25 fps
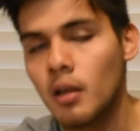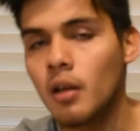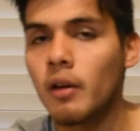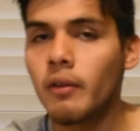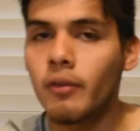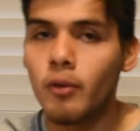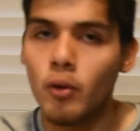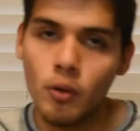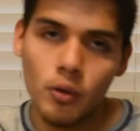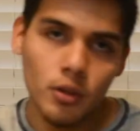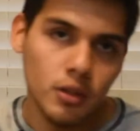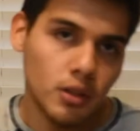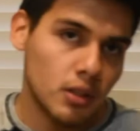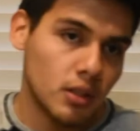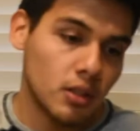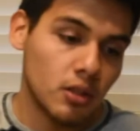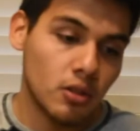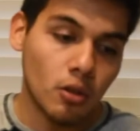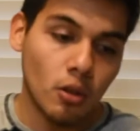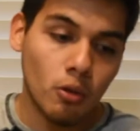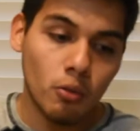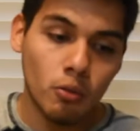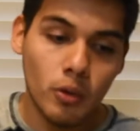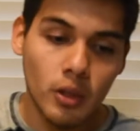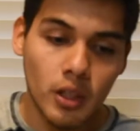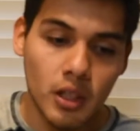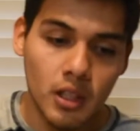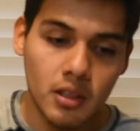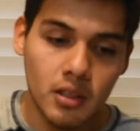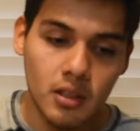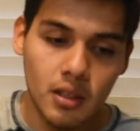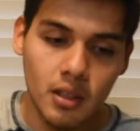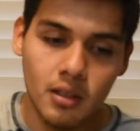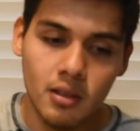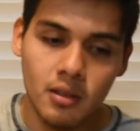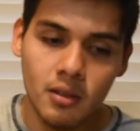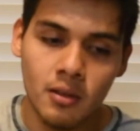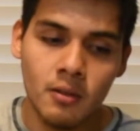Of course, this is our rookie
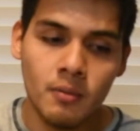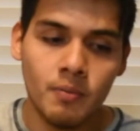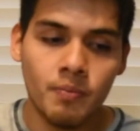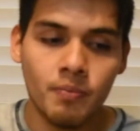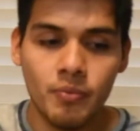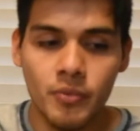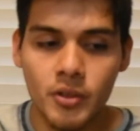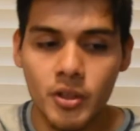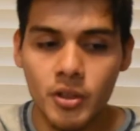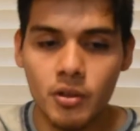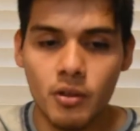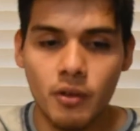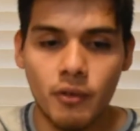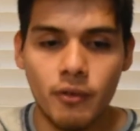season. This is the